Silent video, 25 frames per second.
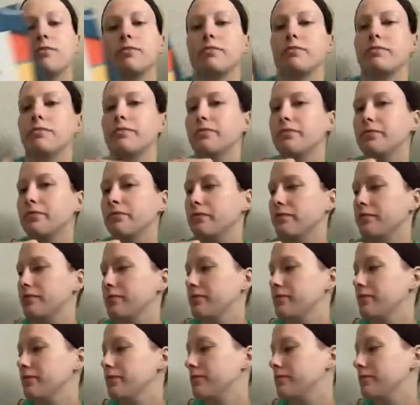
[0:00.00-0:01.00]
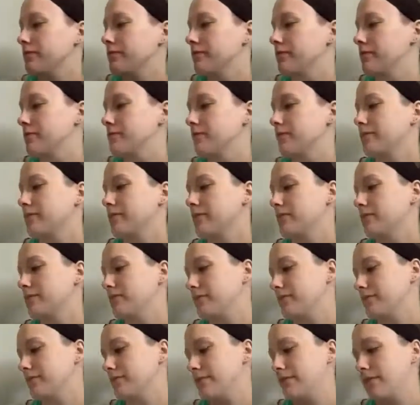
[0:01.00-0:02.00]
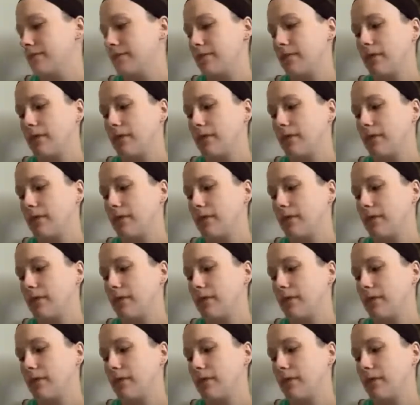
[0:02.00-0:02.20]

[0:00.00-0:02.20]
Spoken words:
(no one is talking)